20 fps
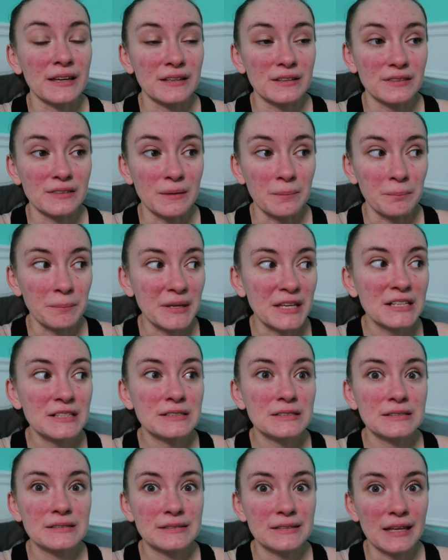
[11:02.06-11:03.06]
like the
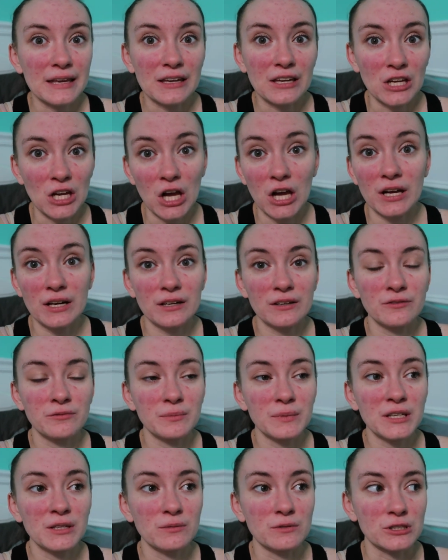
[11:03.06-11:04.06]
meat, like cut
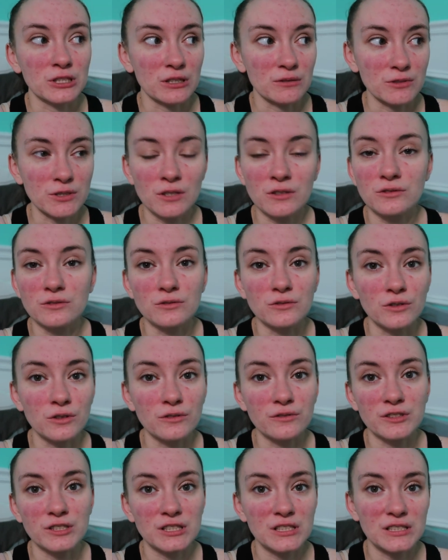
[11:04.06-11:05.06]
of meat, which I was also
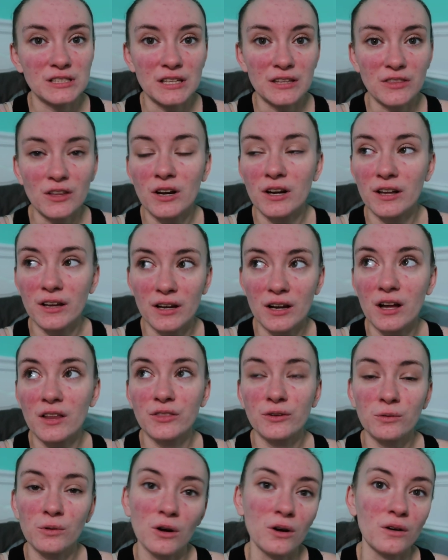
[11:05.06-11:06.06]
nervous because I thought I
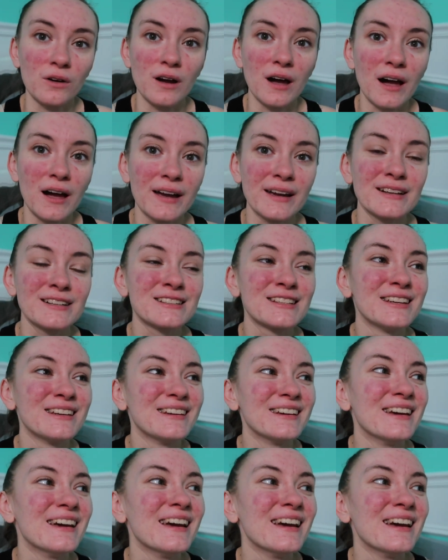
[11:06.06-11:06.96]
got the wrong kind.